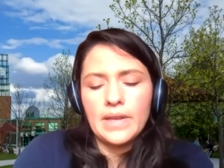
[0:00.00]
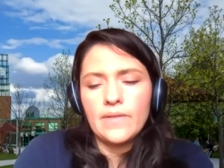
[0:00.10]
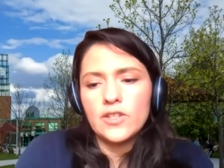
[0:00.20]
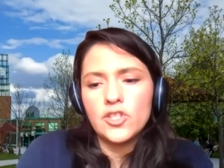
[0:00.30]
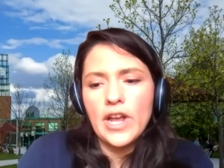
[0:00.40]

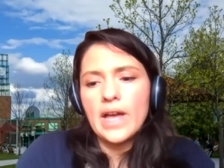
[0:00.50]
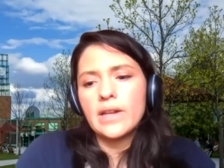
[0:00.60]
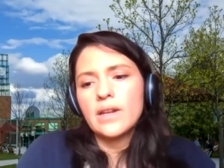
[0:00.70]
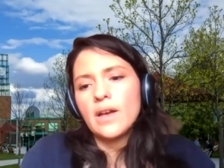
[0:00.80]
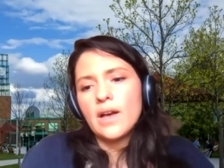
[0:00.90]
in the
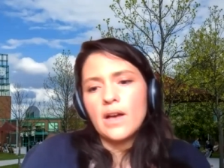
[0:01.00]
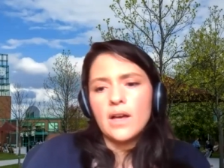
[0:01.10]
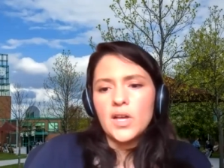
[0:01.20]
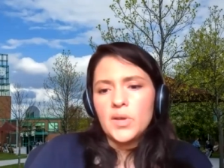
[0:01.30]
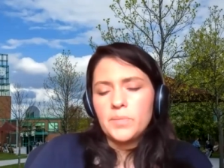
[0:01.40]
chat,
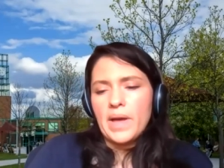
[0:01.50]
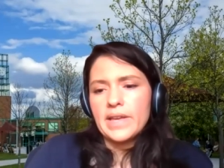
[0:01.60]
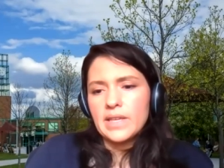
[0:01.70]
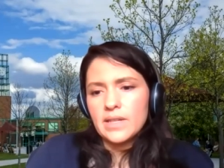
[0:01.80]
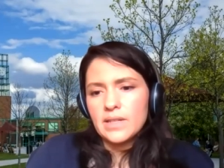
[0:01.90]
um,
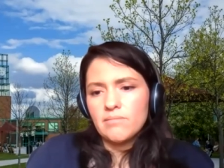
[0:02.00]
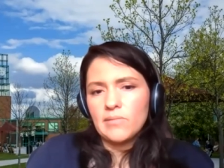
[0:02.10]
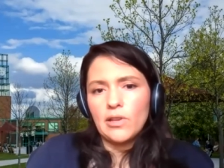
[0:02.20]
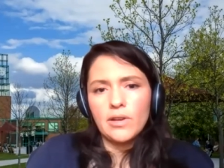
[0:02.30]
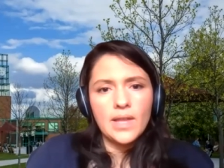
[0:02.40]
I can
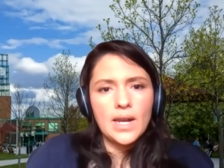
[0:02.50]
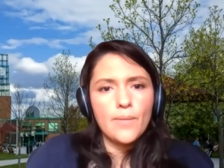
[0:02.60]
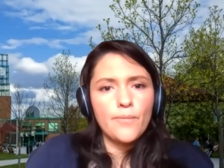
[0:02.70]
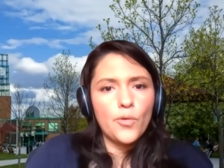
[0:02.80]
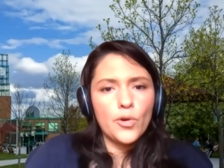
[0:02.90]
look that
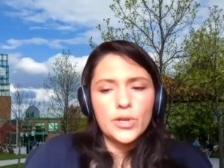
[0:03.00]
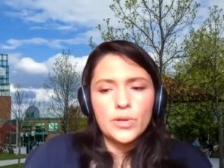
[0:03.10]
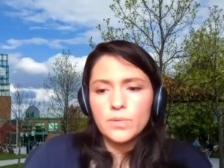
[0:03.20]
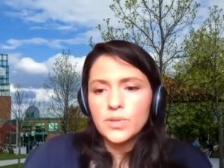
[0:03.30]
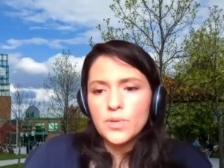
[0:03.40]
up for
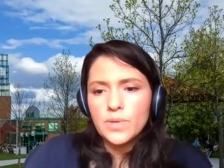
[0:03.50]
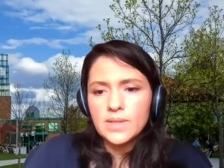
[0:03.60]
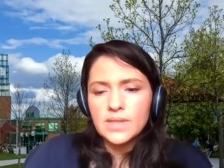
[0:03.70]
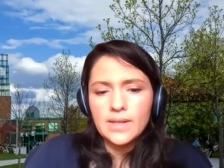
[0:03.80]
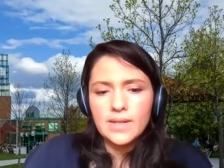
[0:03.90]
you. So you
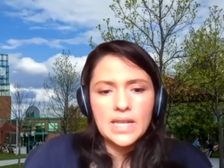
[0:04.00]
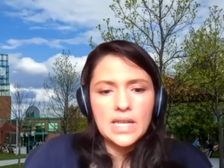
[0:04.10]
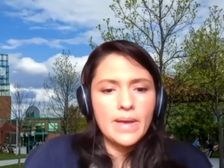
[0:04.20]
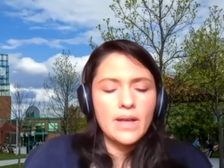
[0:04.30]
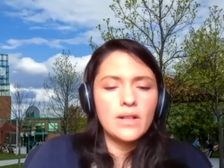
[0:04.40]
can send an
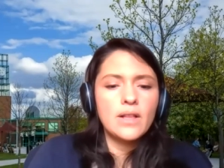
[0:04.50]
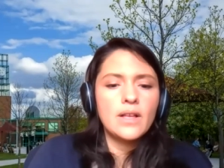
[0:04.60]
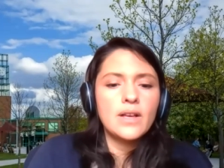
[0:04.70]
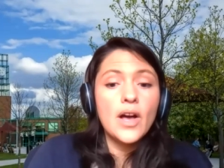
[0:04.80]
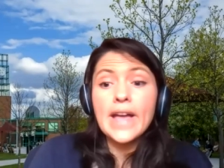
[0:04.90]
email.
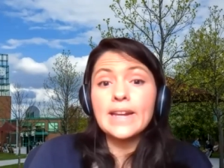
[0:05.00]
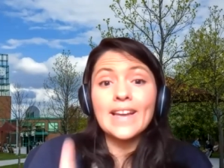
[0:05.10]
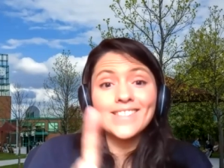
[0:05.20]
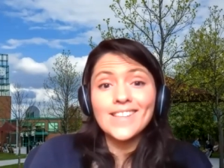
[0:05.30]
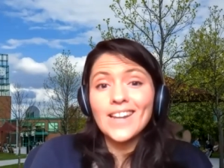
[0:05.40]
And
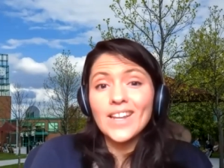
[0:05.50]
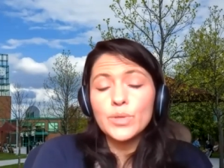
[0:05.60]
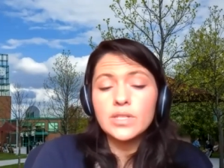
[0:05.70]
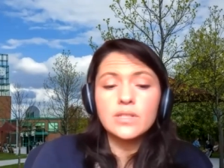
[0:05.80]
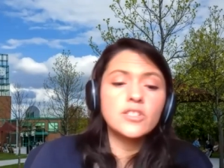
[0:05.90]
I said I
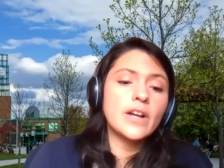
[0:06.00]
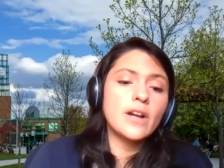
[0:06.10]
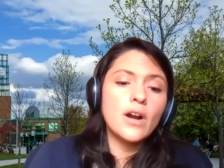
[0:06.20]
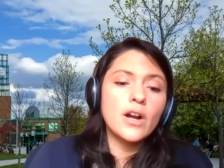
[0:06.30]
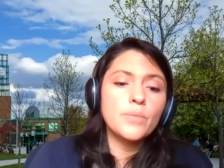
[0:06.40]
would
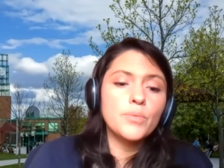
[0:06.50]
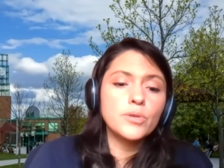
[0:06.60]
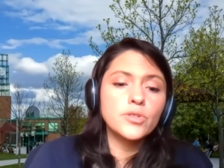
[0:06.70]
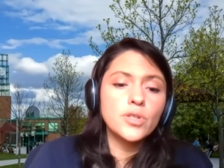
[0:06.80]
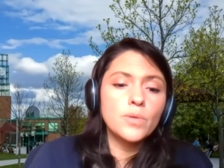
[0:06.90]
share our
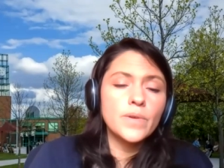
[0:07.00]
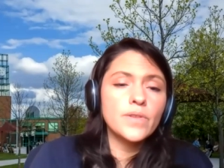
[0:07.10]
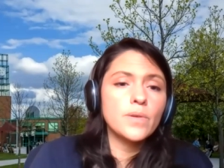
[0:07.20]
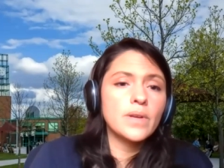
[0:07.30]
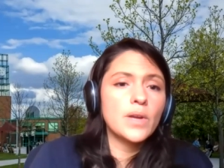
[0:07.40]
brochure
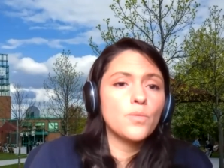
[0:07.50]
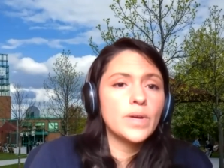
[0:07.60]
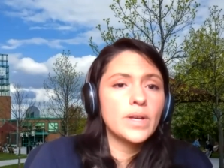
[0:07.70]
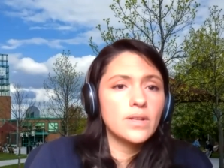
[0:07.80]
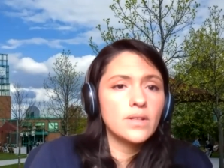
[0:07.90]
with you, and I
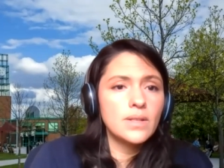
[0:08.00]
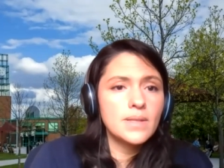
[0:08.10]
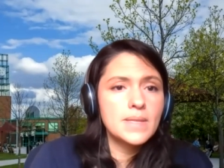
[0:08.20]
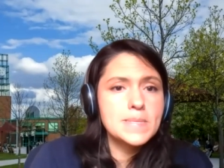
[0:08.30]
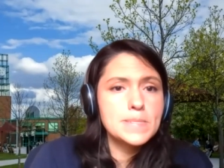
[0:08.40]
will.